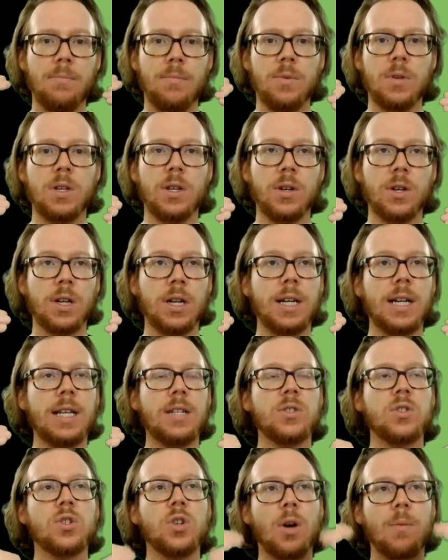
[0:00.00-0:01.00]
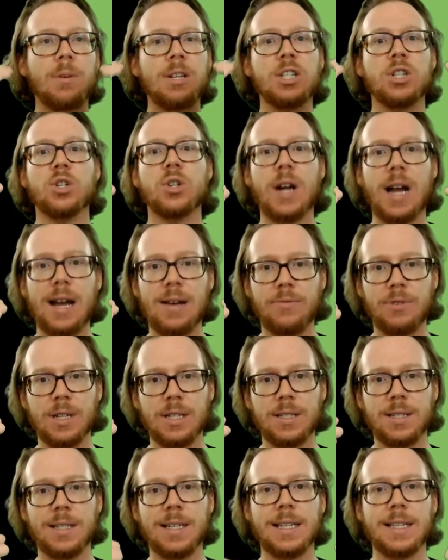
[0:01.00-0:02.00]
you're going to need so much
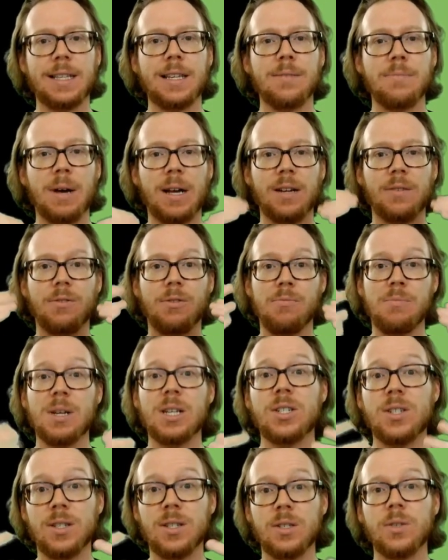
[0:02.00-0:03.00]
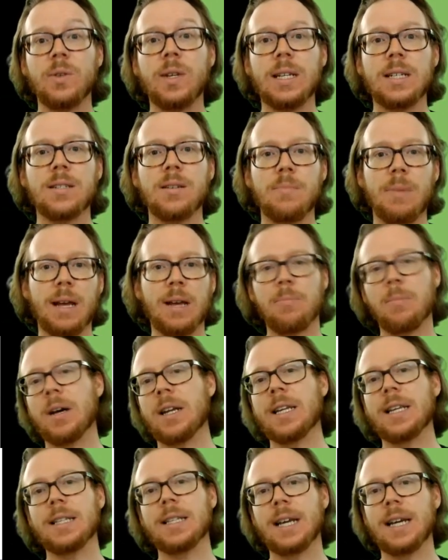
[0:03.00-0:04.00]
traffic to get the amount of commissions you need to make
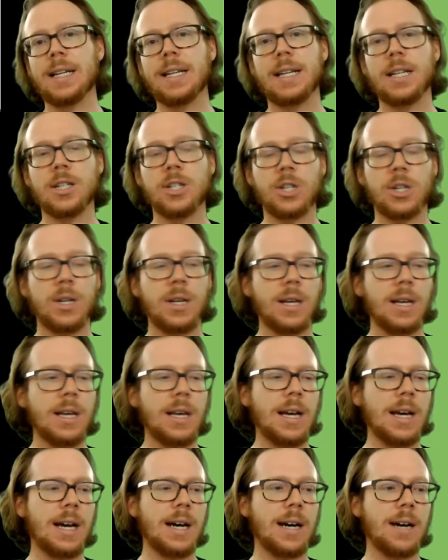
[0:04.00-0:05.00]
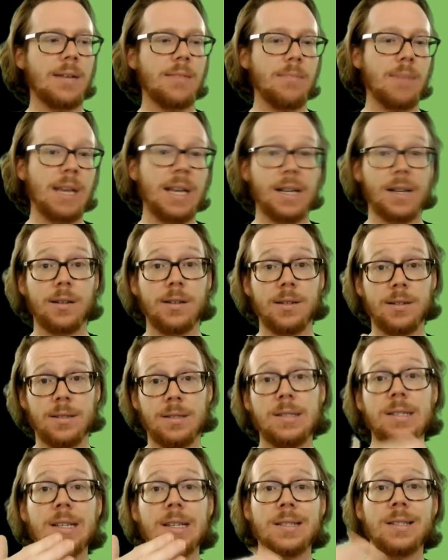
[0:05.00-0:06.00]
money in that niche, make
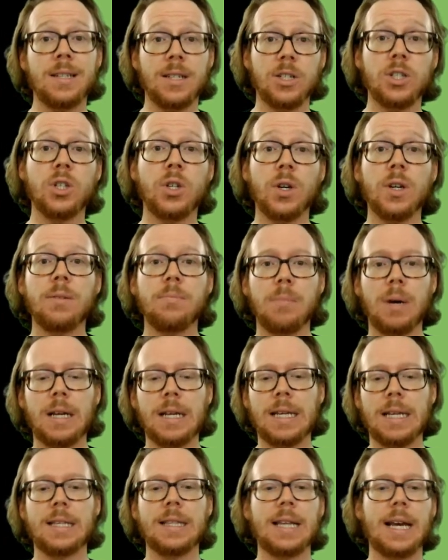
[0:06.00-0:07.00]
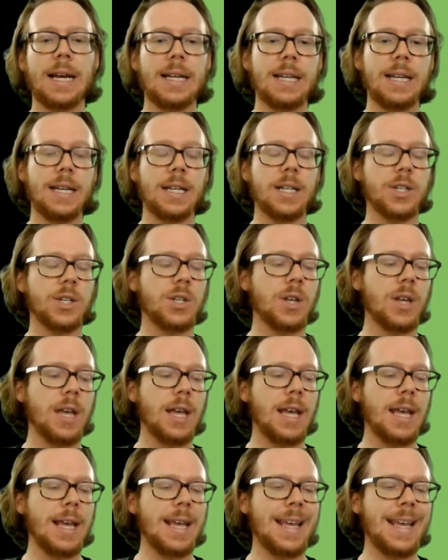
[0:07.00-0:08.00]
consistent good money in that niche.
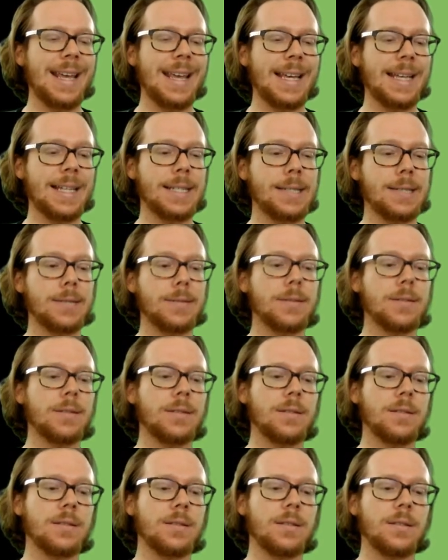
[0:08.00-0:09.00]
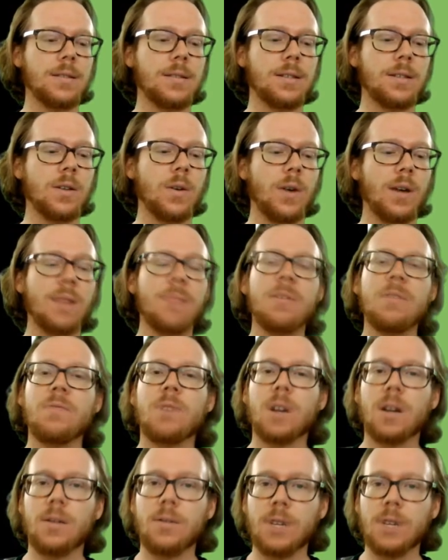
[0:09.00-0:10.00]
It's going to be
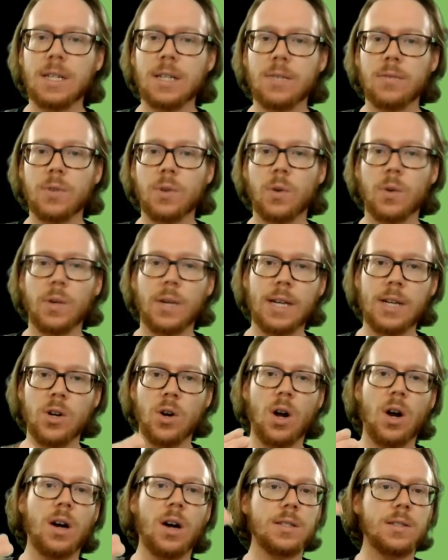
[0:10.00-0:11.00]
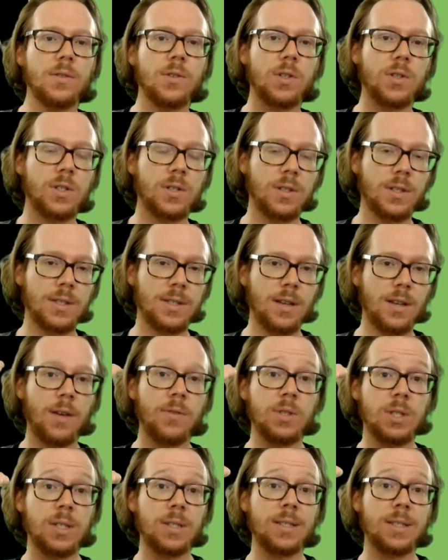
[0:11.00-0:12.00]
very, very difficult, and your odds
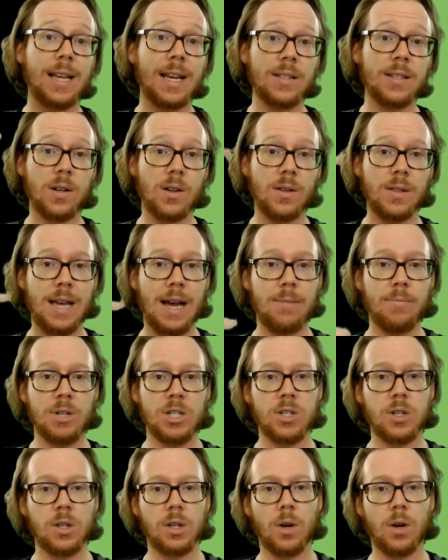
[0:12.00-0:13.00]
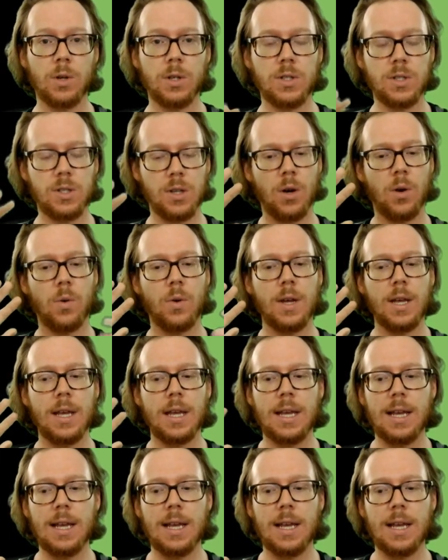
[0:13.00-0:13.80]
of success are that much lower. So